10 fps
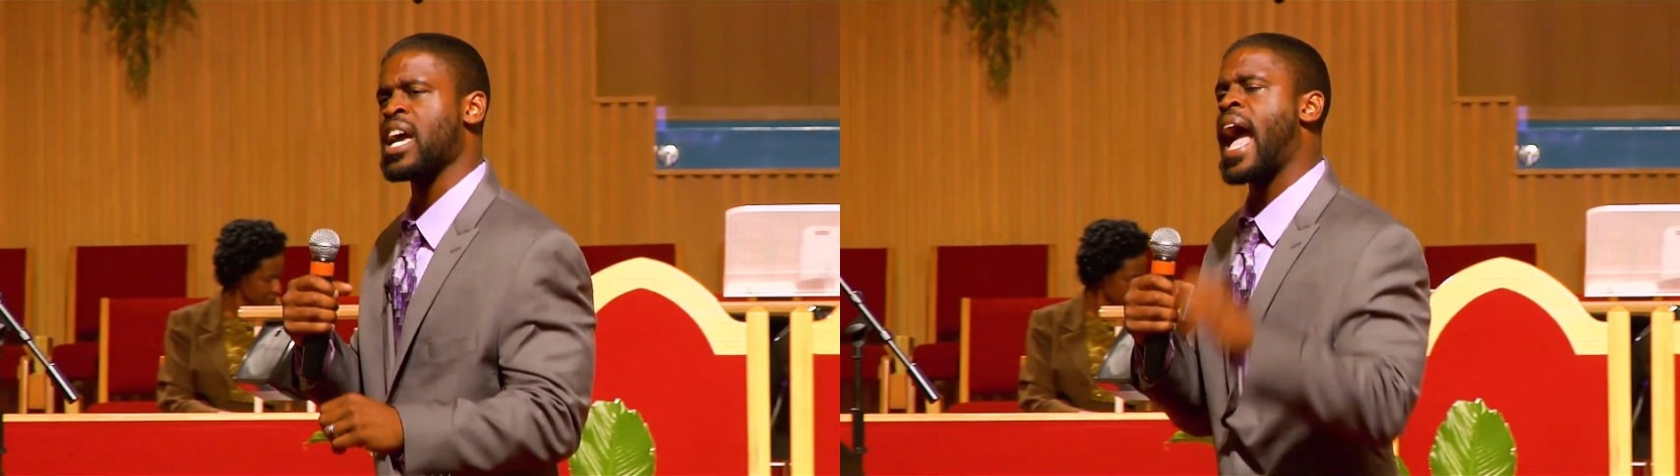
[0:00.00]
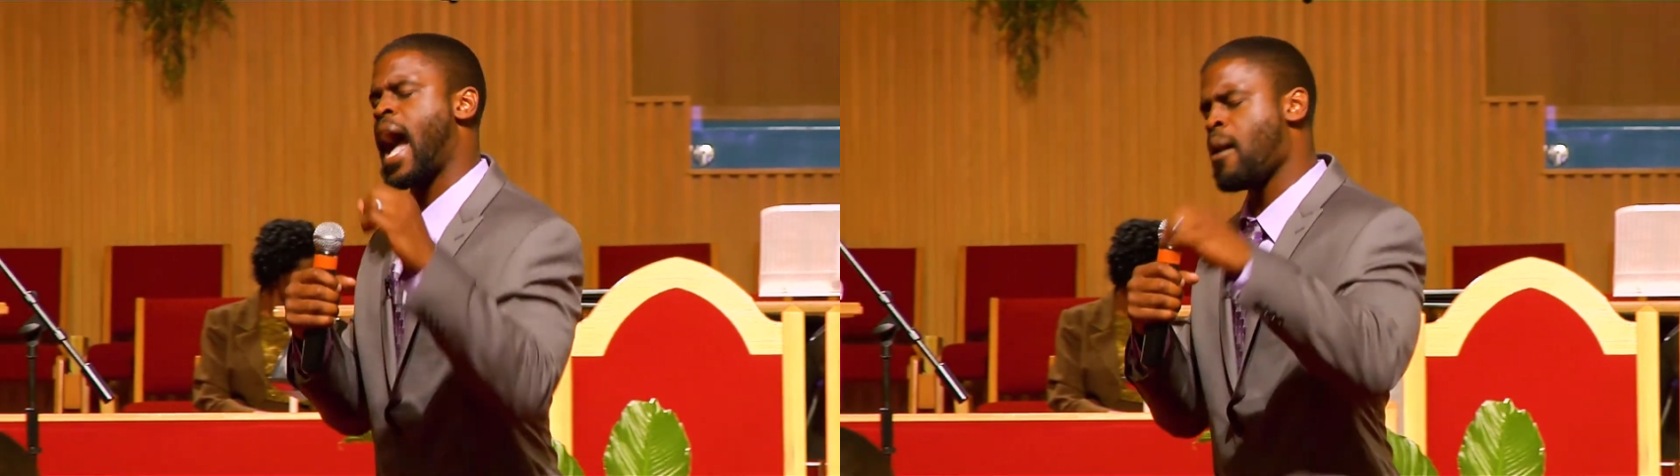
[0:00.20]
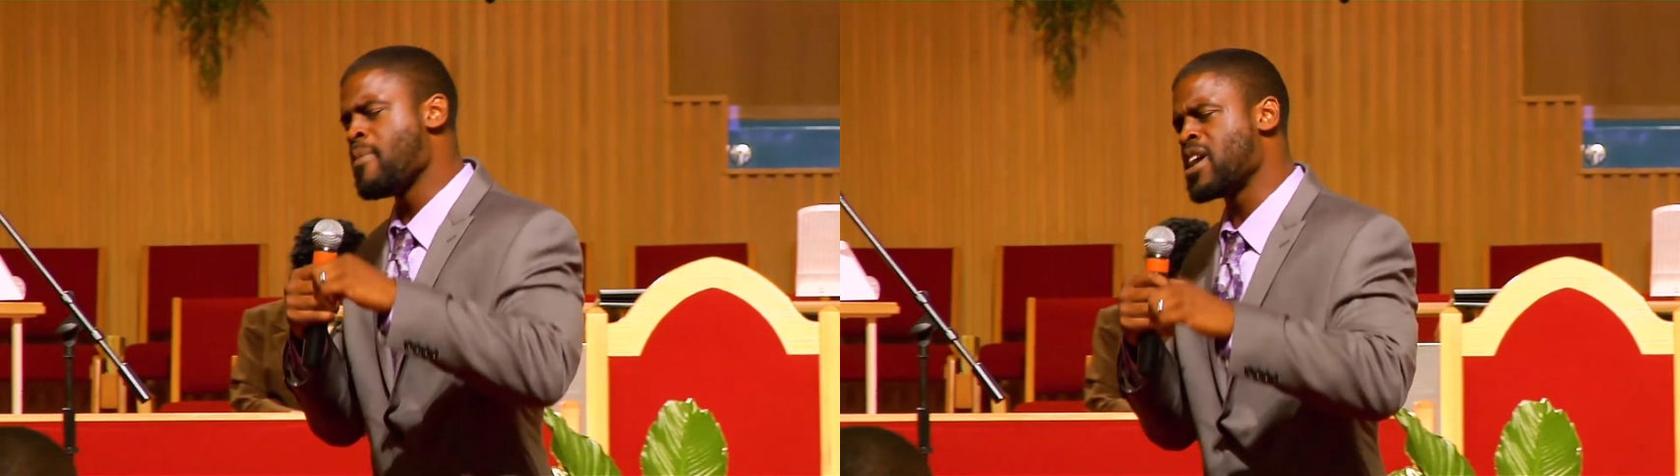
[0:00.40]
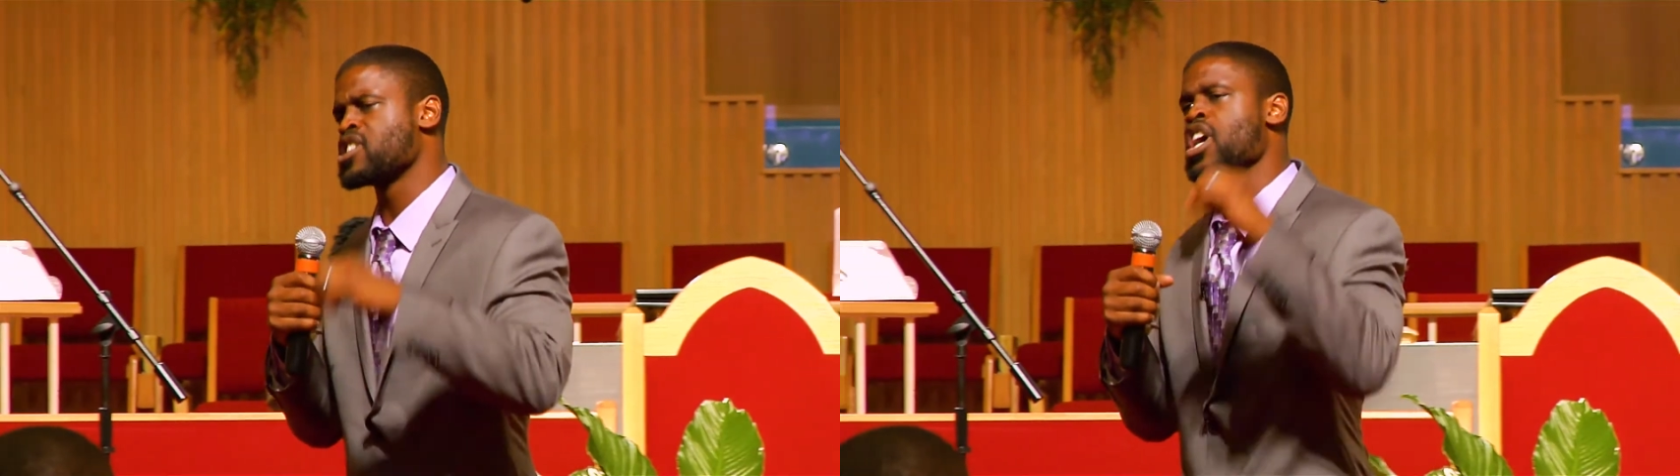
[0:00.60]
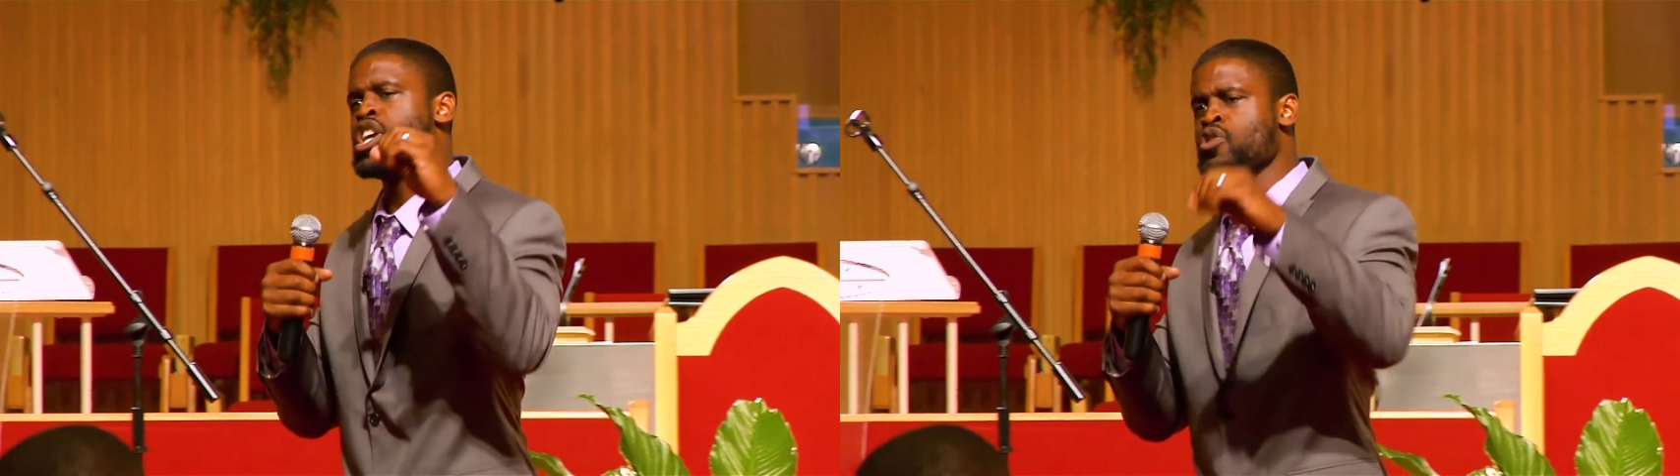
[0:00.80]
how much
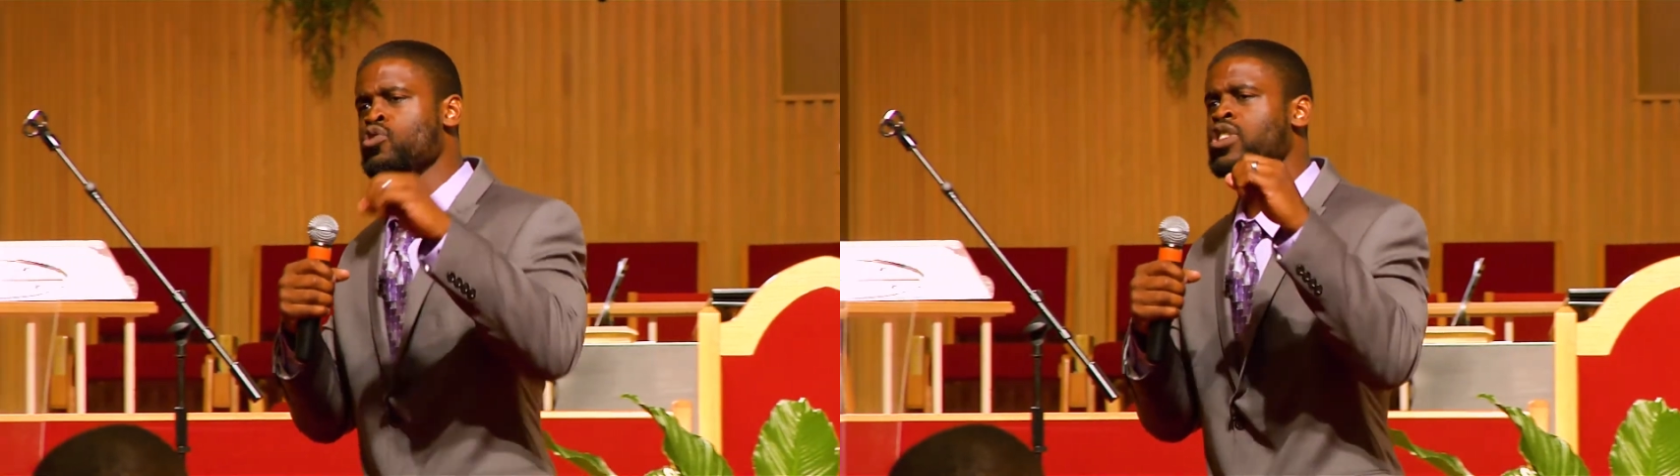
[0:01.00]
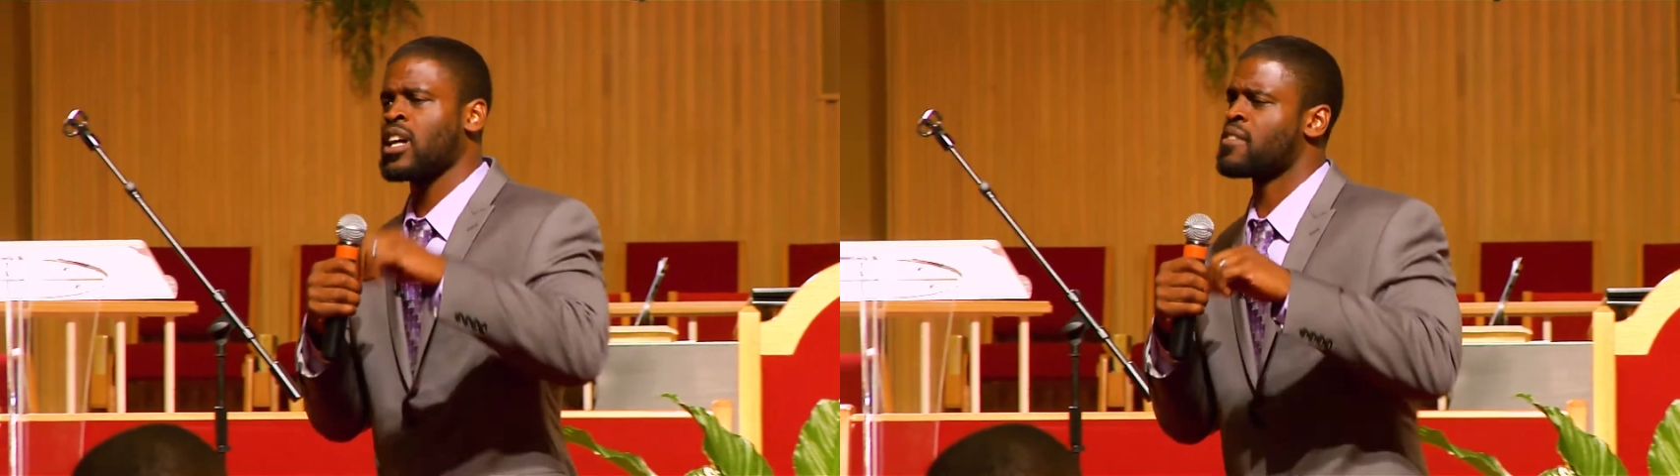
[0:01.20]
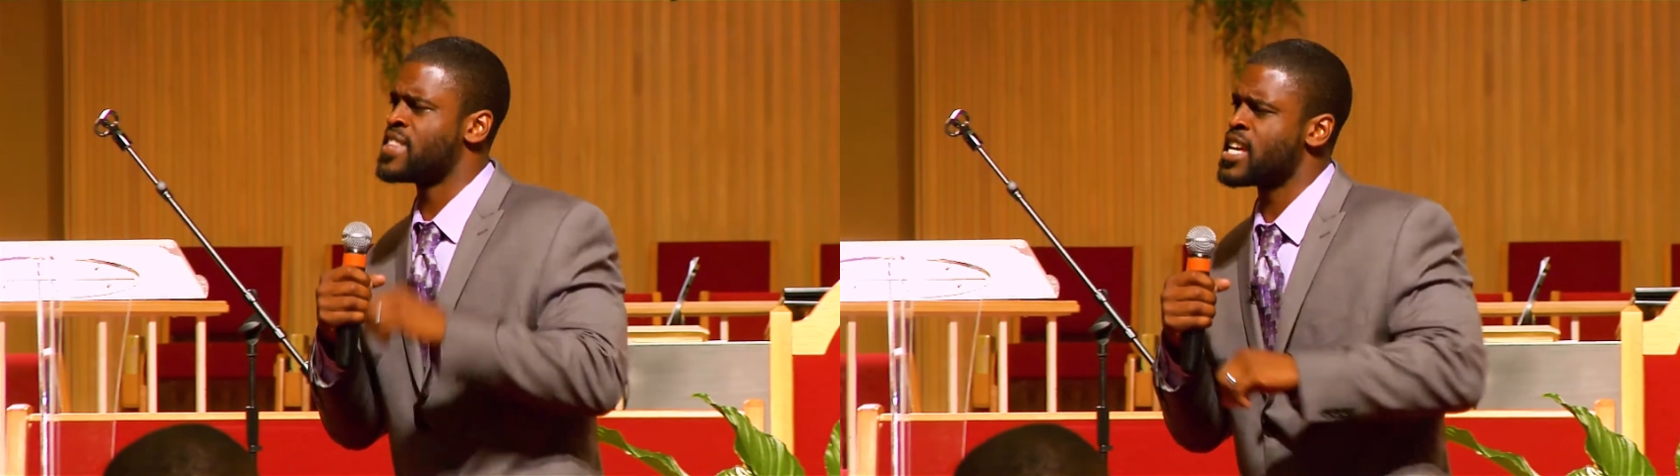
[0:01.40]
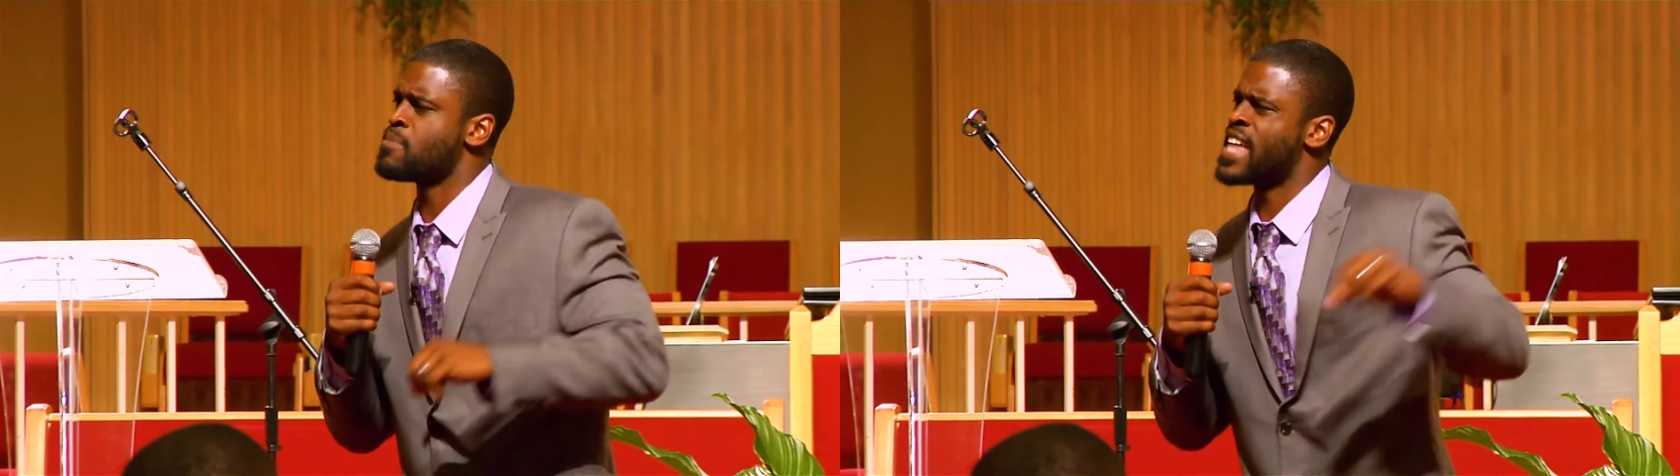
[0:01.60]
you love them.